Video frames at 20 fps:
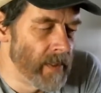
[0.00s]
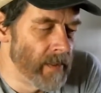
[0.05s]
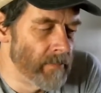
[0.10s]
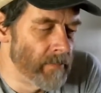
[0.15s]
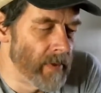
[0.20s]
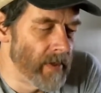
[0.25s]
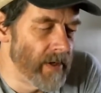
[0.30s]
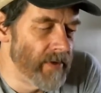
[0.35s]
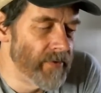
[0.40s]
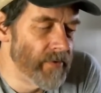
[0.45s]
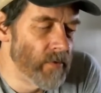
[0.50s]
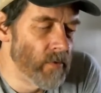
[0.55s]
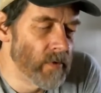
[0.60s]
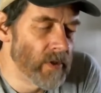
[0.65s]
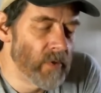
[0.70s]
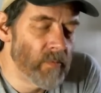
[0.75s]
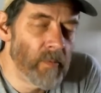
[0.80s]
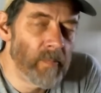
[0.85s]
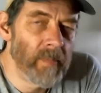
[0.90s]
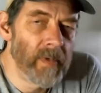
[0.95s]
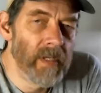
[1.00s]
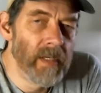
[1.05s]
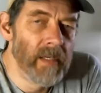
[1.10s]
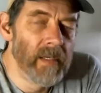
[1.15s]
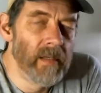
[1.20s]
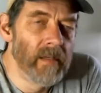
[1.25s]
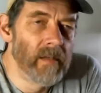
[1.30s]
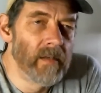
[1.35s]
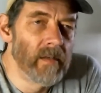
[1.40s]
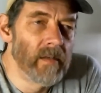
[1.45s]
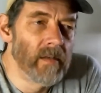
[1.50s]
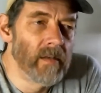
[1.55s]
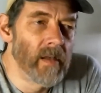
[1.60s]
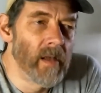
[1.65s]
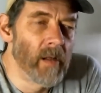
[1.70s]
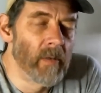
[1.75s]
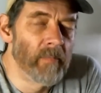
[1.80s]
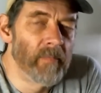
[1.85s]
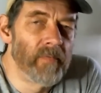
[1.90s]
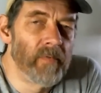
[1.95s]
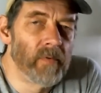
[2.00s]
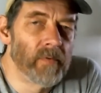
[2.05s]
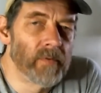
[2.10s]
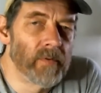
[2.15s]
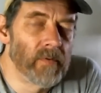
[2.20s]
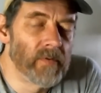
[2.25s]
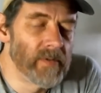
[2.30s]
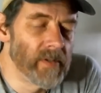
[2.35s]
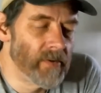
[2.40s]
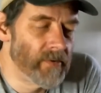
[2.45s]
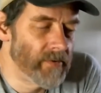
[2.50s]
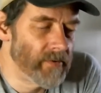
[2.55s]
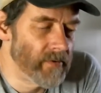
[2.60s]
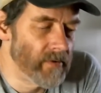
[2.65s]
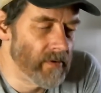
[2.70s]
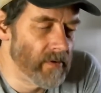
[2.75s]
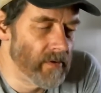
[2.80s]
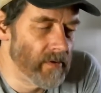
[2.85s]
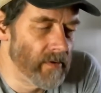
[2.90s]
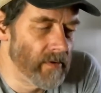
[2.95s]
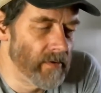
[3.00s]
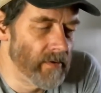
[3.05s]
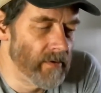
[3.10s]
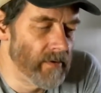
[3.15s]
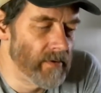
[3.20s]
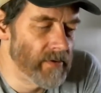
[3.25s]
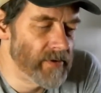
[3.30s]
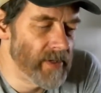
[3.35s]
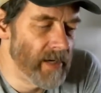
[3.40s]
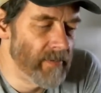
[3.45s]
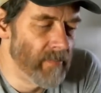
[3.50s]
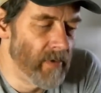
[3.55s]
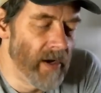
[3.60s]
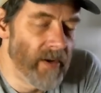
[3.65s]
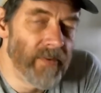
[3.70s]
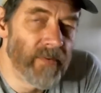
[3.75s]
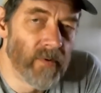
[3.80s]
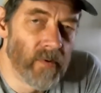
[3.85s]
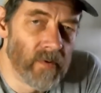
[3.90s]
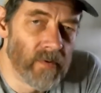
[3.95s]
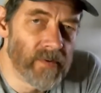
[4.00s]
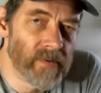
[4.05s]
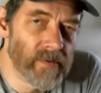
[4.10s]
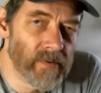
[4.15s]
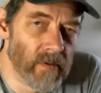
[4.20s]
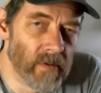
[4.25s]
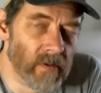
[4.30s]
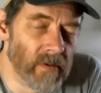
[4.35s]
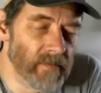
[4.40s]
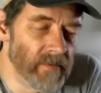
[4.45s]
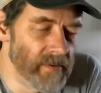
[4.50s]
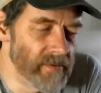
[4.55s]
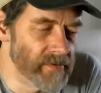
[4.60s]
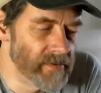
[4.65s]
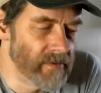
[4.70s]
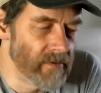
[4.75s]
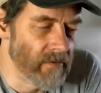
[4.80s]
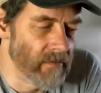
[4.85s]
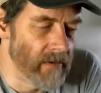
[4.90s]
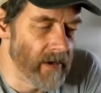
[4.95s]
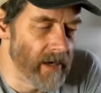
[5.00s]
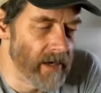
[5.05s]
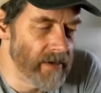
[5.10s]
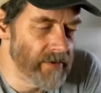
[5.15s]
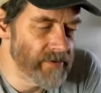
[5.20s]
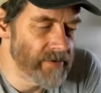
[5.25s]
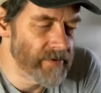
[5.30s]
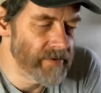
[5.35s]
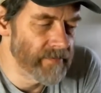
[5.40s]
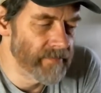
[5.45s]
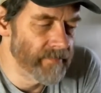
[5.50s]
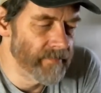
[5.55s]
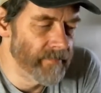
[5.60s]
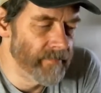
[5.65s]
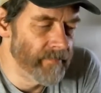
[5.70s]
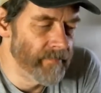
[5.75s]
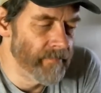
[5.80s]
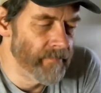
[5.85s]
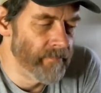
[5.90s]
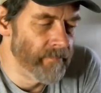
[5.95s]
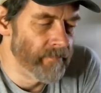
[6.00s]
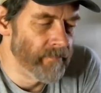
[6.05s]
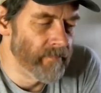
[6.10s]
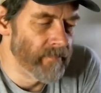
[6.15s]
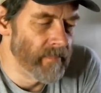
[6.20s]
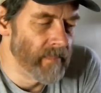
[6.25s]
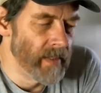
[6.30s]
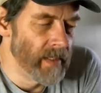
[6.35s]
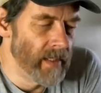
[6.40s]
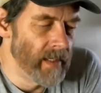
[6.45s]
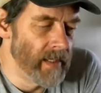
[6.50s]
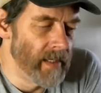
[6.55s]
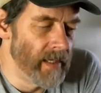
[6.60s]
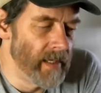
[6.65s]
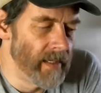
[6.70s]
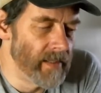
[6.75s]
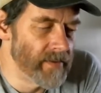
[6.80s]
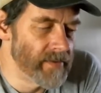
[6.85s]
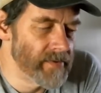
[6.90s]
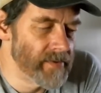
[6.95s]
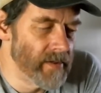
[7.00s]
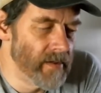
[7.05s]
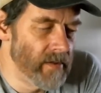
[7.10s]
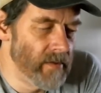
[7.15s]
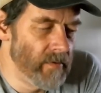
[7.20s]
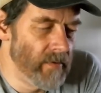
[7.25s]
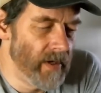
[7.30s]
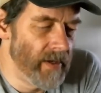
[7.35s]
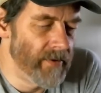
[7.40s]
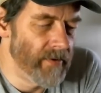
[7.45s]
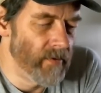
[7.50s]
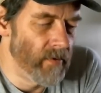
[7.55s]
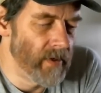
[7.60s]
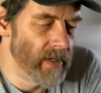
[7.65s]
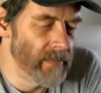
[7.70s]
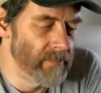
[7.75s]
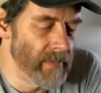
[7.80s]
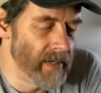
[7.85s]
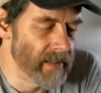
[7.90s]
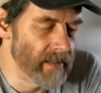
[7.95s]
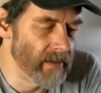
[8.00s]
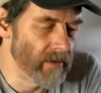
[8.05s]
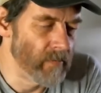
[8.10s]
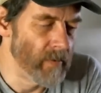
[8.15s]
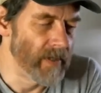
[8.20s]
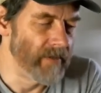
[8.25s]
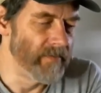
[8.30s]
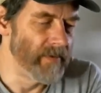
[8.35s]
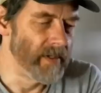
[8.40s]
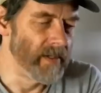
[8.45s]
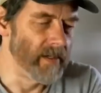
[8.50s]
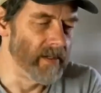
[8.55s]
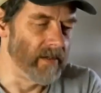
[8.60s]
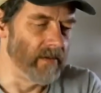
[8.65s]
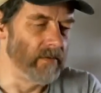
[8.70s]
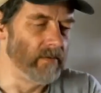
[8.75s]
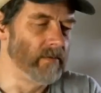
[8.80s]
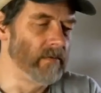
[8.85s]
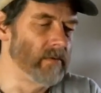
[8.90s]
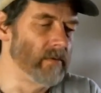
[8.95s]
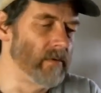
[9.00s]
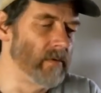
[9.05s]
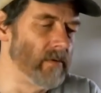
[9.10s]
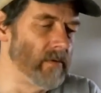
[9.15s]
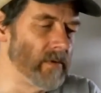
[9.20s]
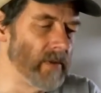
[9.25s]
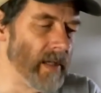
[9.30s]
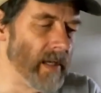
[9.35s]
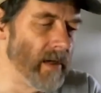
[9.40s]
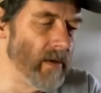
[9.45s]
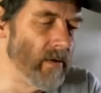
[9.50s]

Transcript: But I thought it would be helpful to just share my thoughts on this crash. And so I thought I'd make a quick video on